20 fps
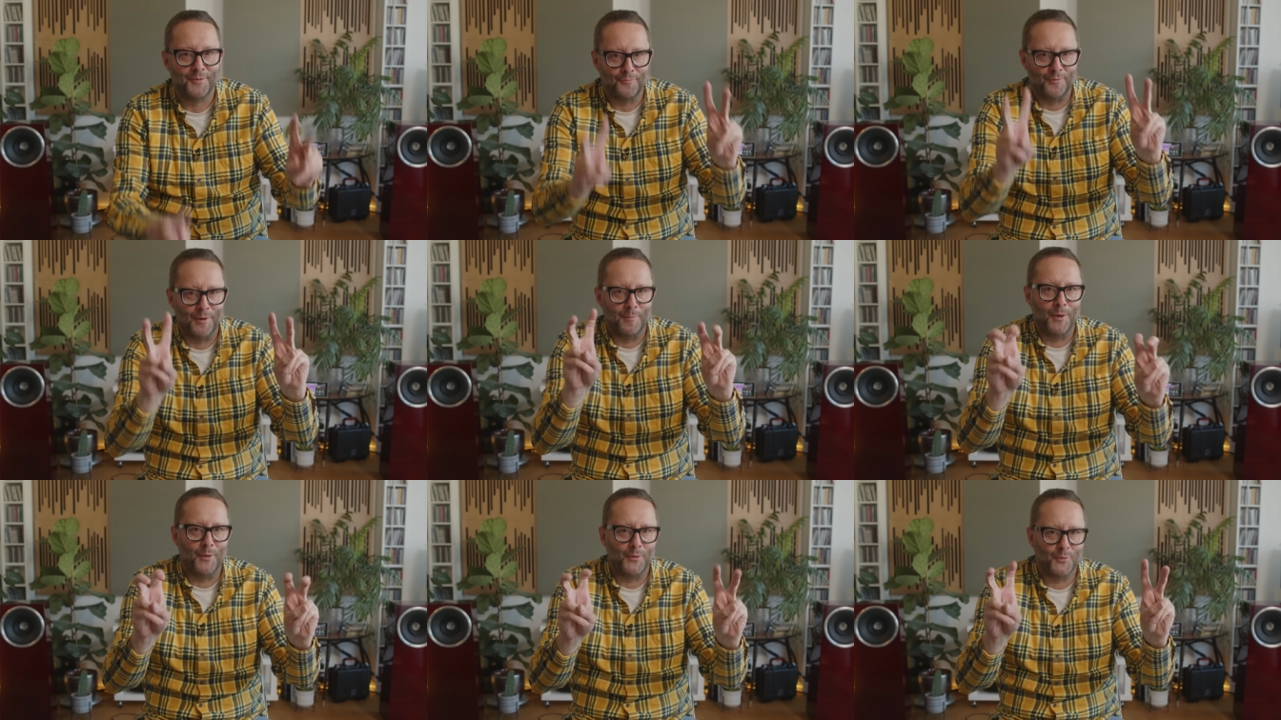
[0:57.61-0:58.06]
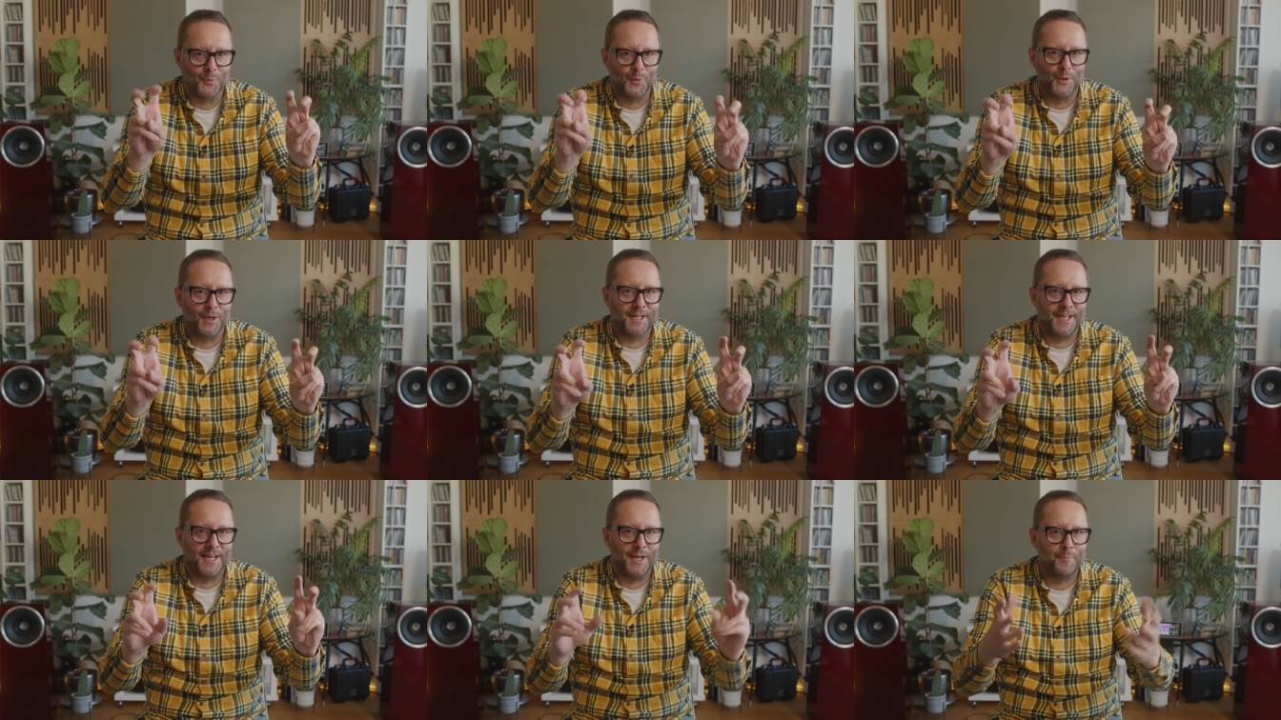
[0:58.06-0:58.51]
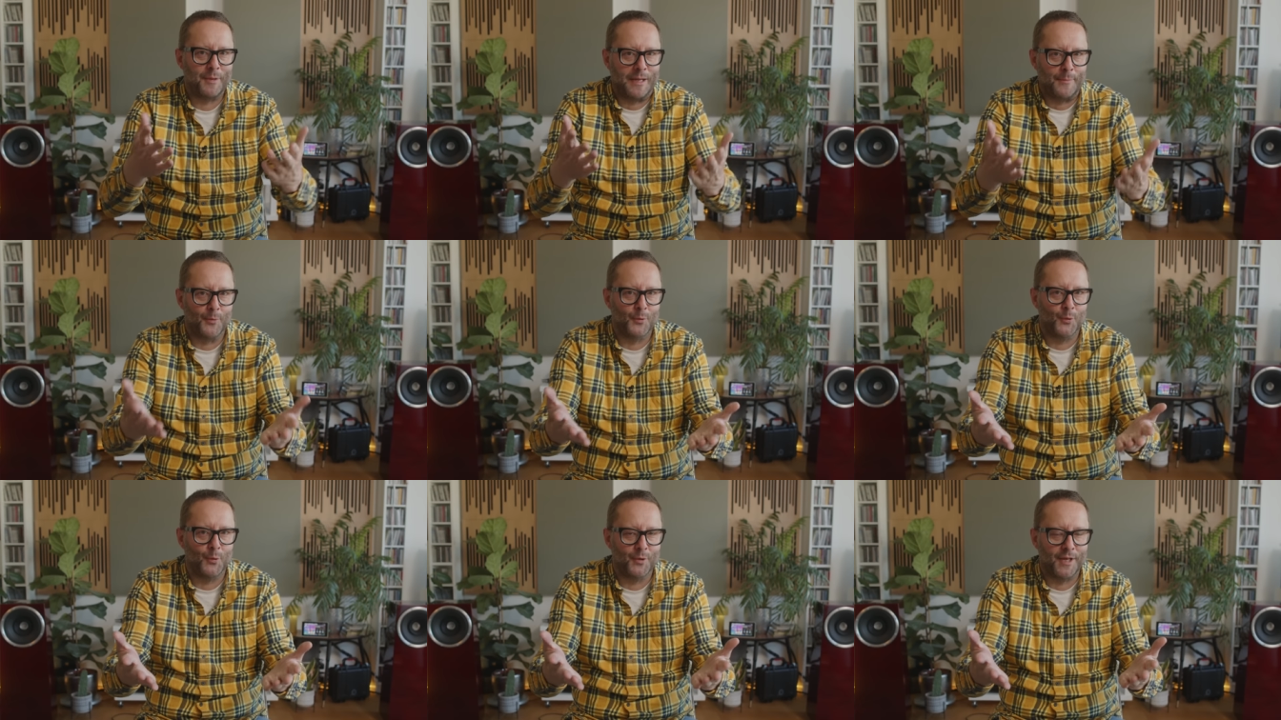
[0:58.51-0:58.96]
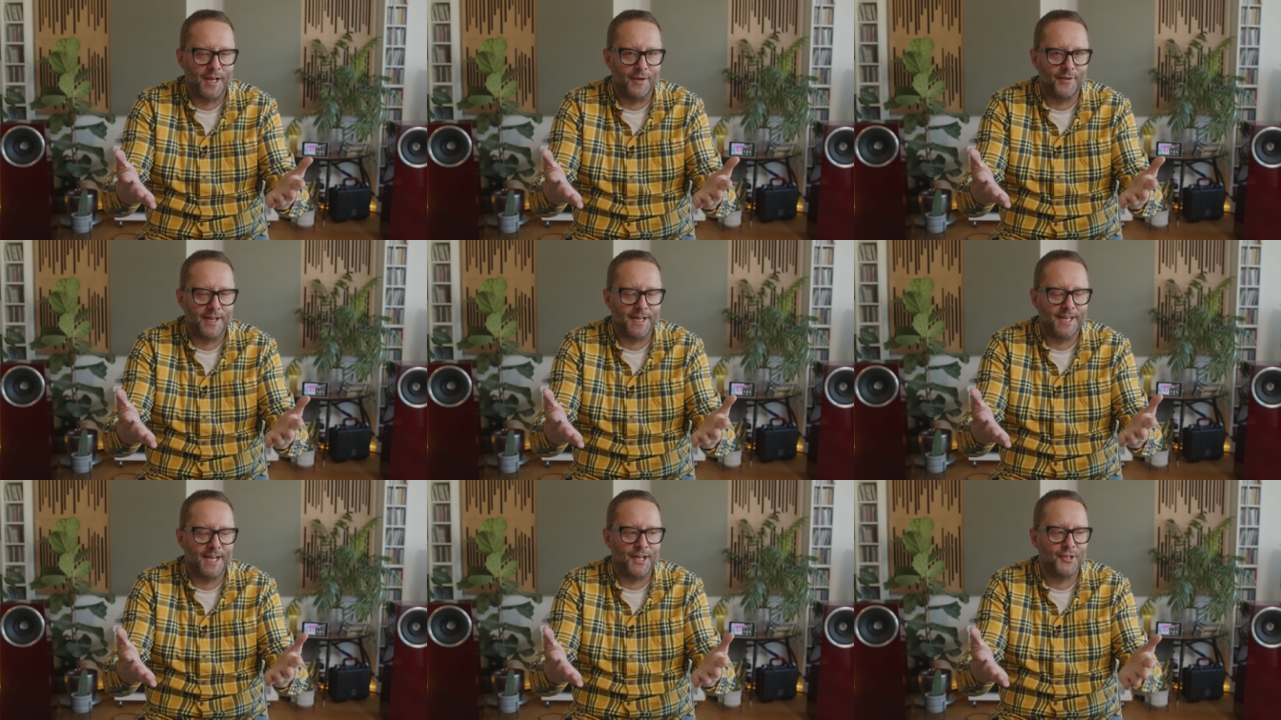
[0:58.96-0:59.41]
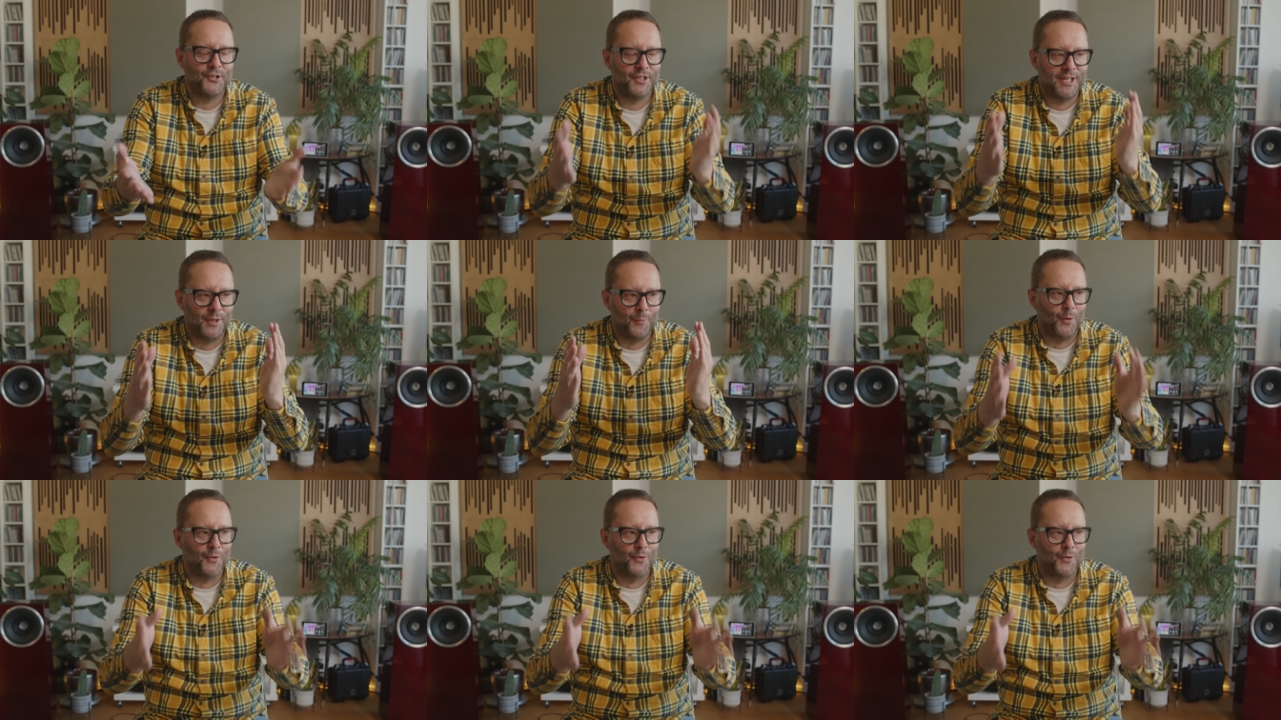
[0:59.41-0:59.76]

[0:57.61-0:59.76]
Remote working, people called it a vacation. It